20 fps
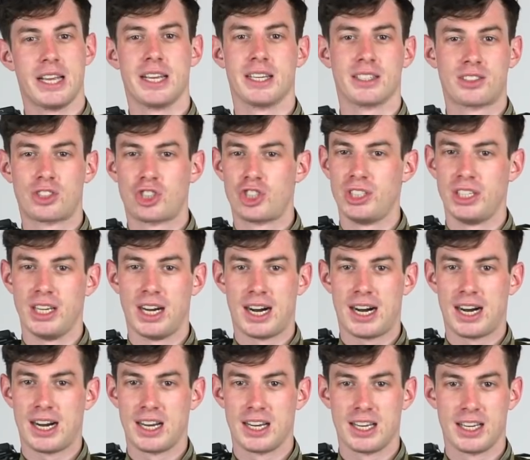
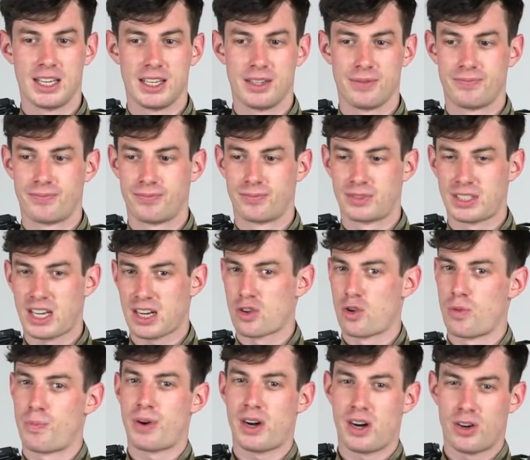ASGI
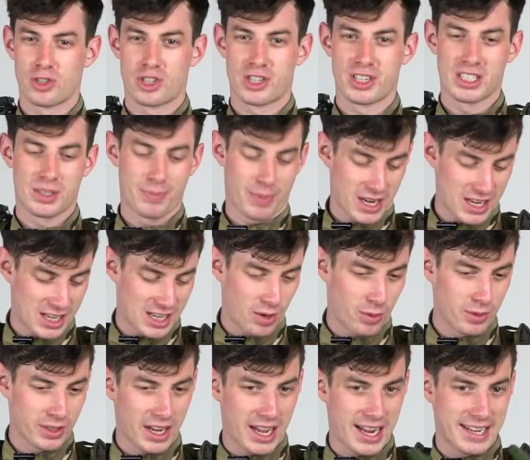taco pouches, but I
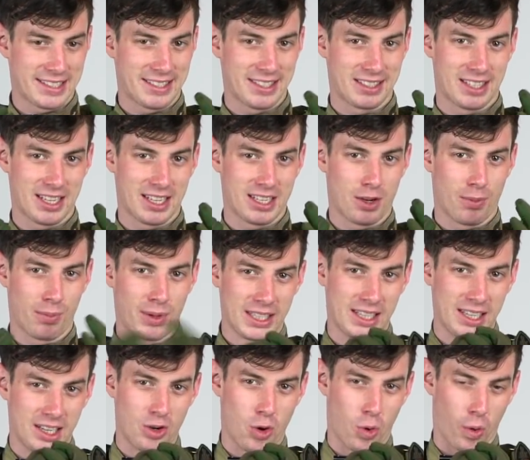don't like that they
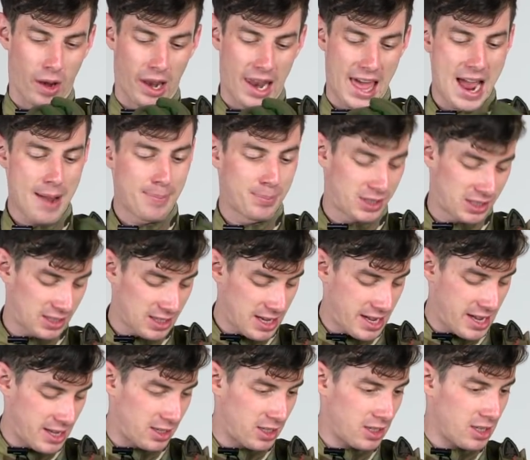completely collapse
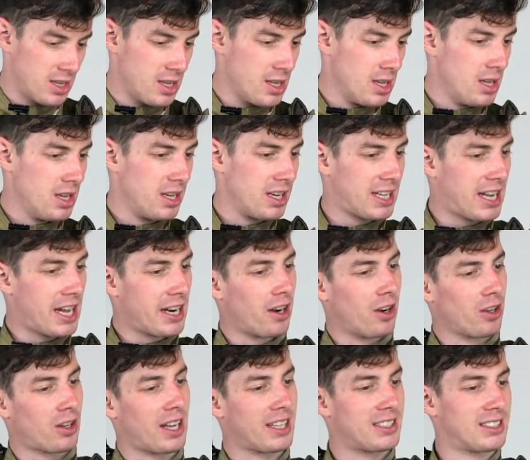and they kind of
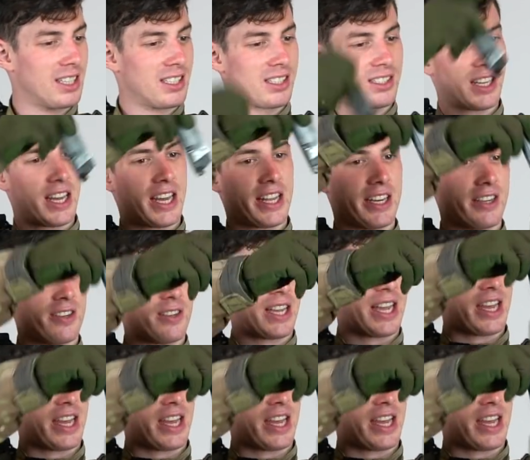look like this then, and you